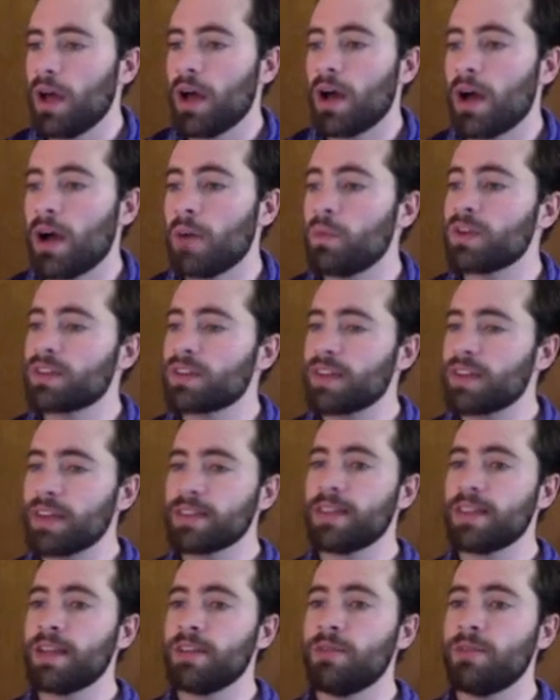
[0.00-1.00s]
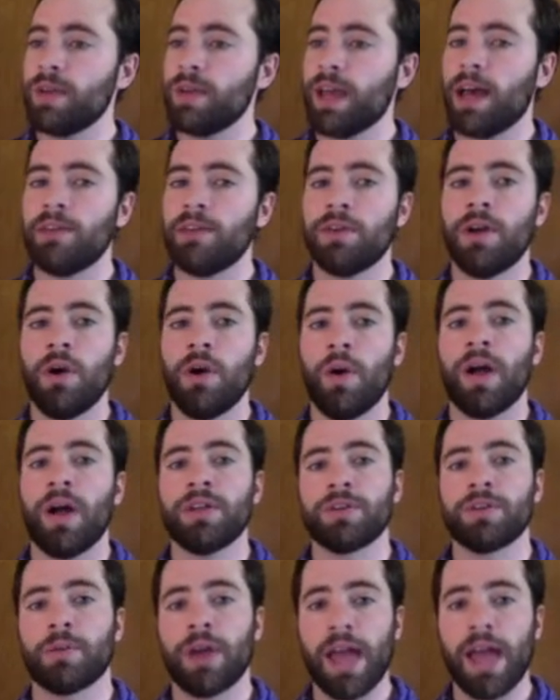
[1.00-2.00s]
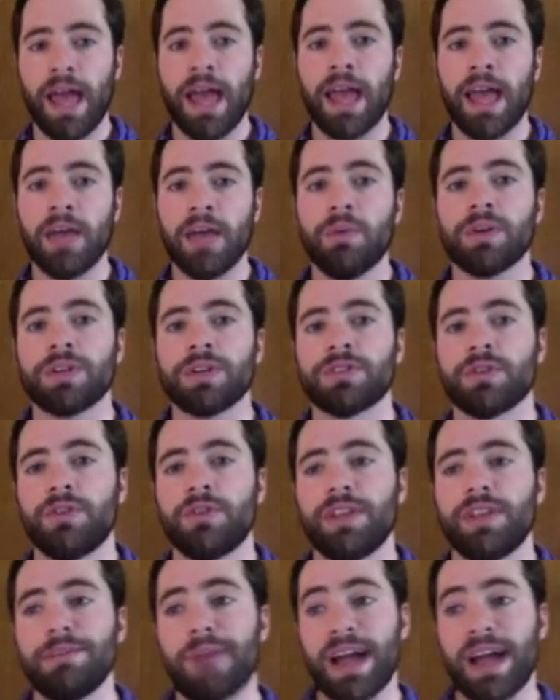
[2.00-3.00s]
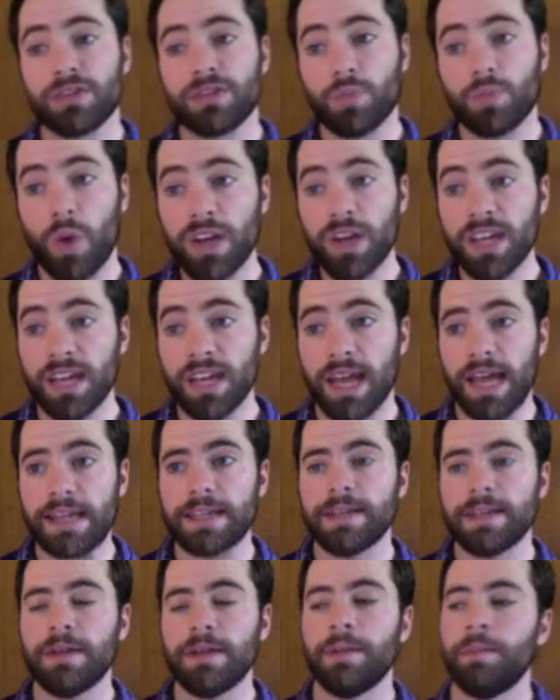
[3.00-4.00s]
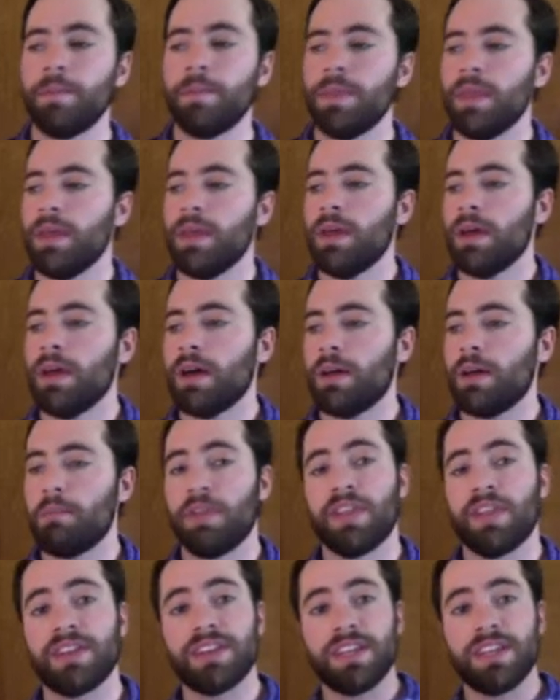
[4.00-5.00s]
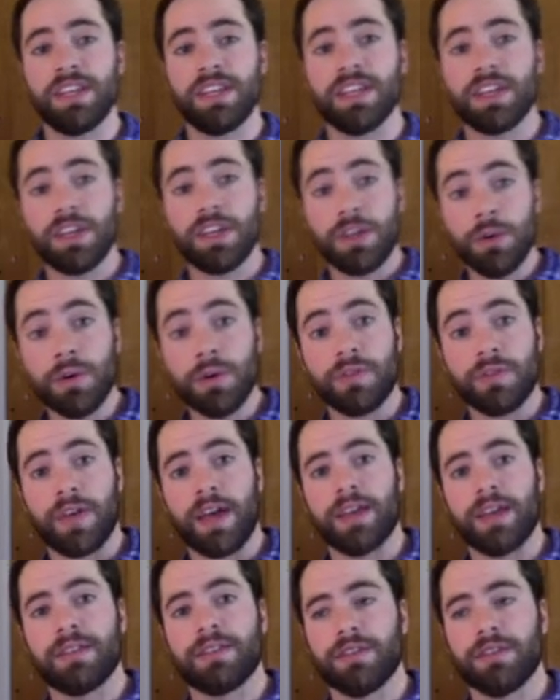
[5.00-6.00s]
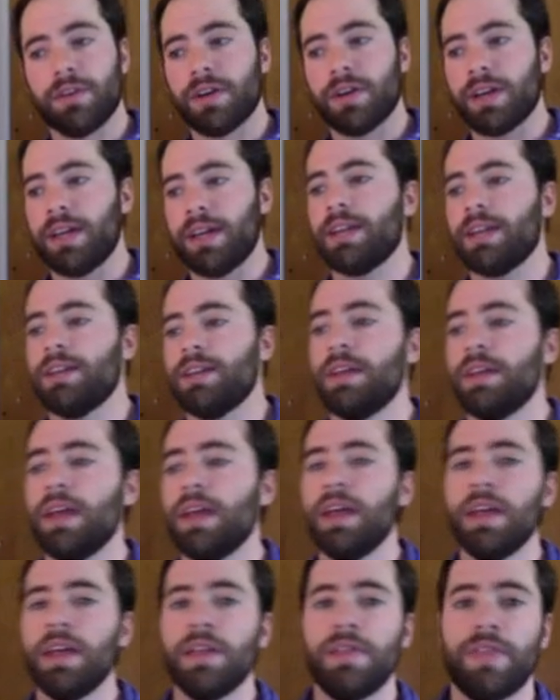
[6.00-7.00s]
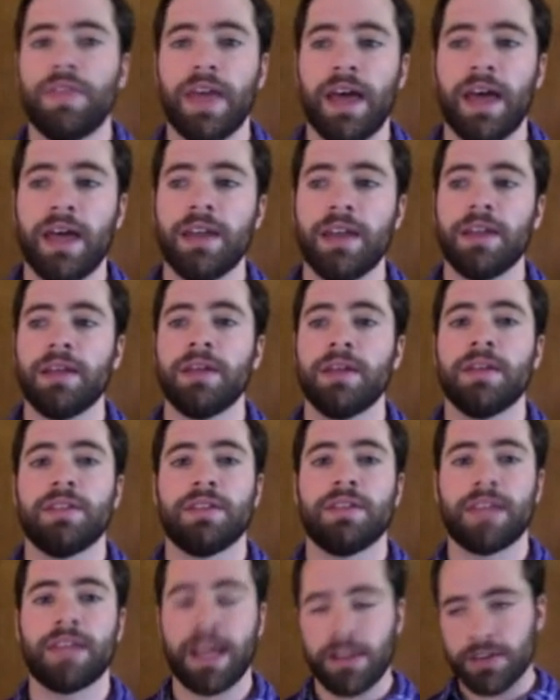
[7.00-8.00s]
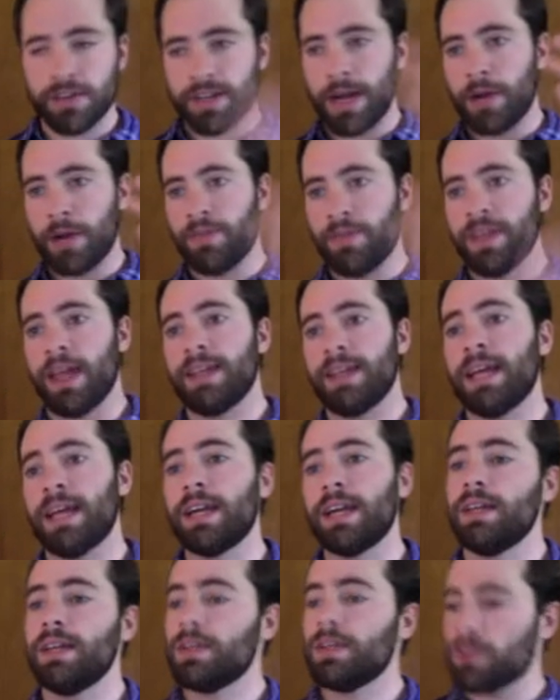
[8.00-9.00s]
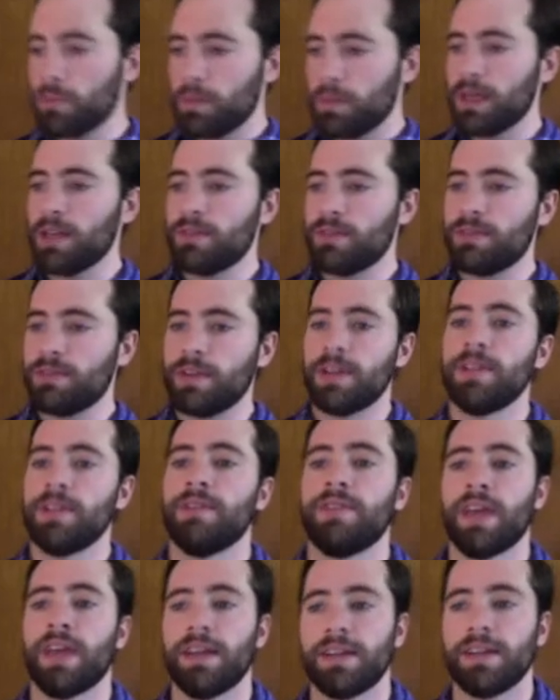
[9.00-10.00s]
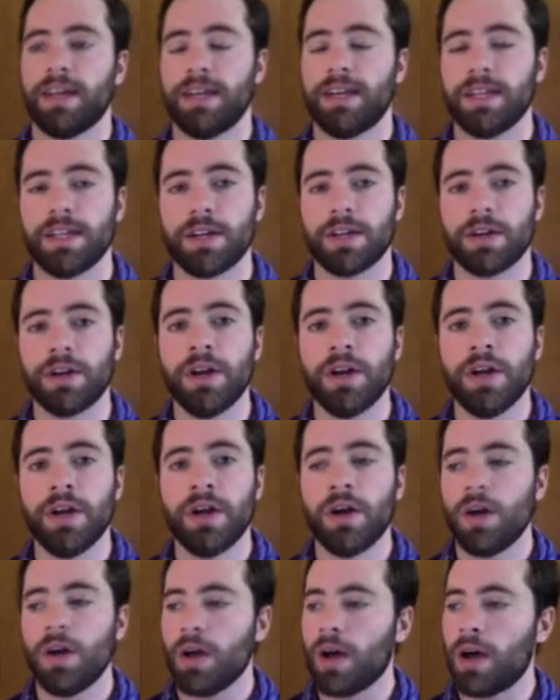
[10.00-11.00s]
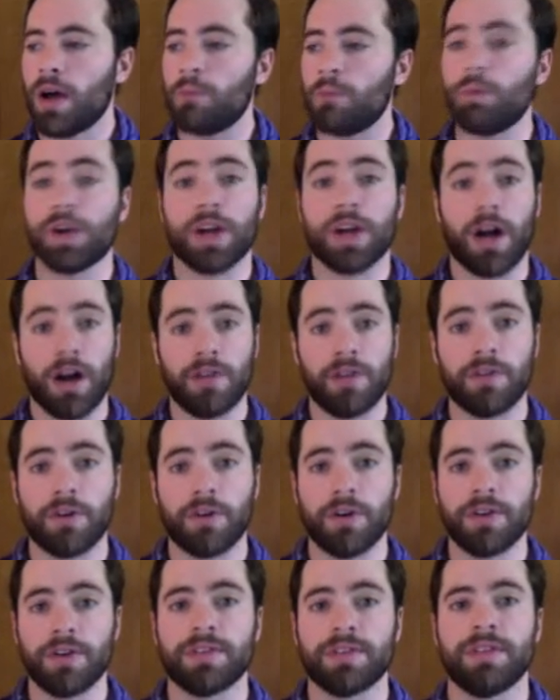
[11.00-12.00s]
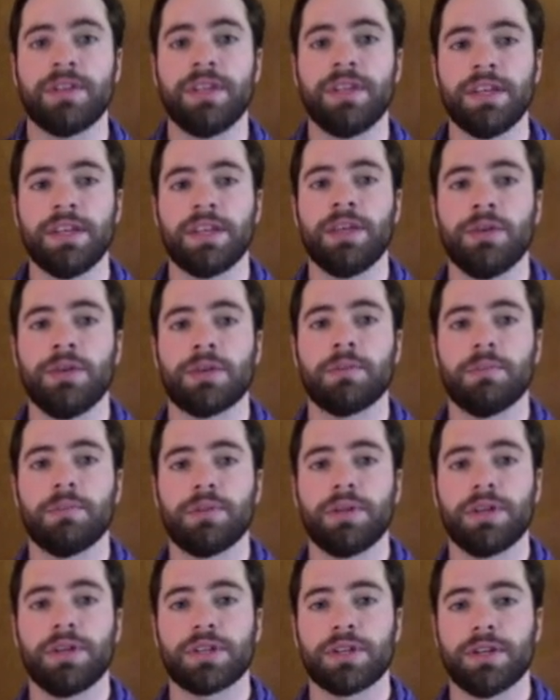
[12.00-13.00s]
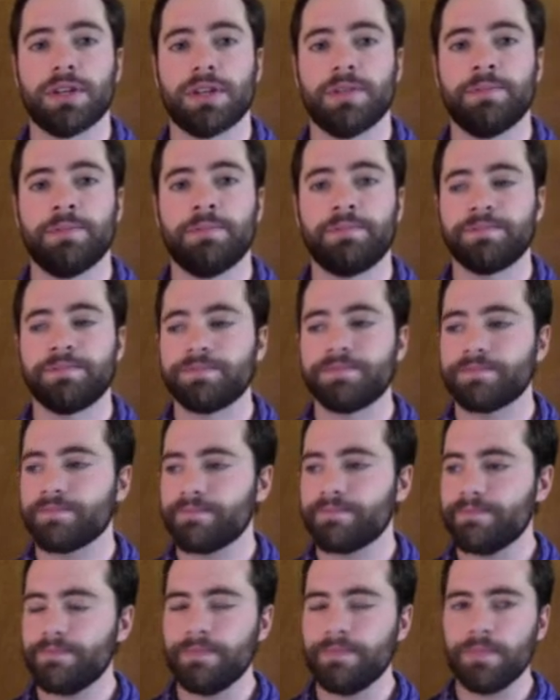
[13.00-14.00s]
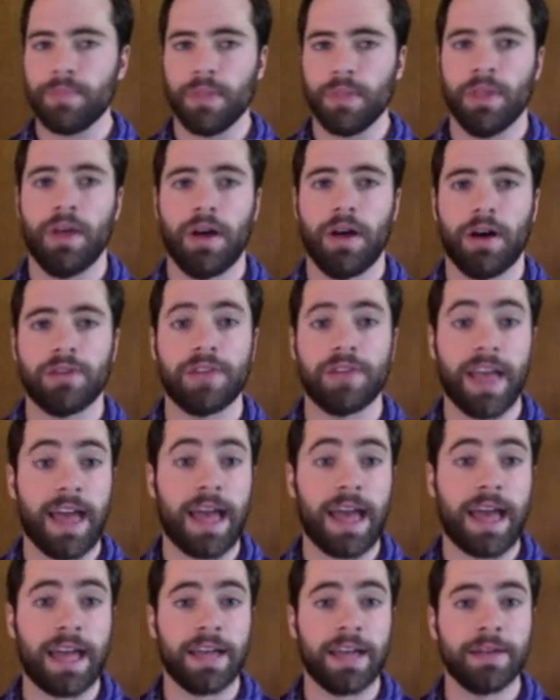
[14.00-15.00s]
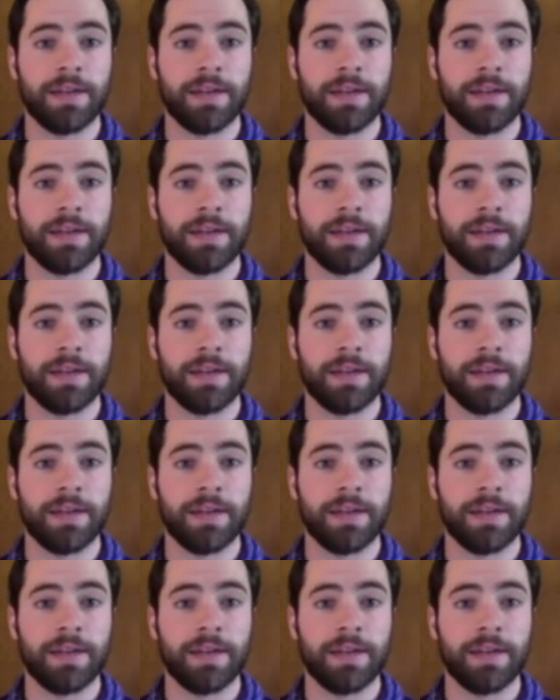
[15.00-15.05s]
which says that if we have an O-algebra A, which is only -1 connected, but the TQ of A is 0 connected, then the Taylor tower of the identity, so P infinity of the identity here, recovers the TQ completion of A.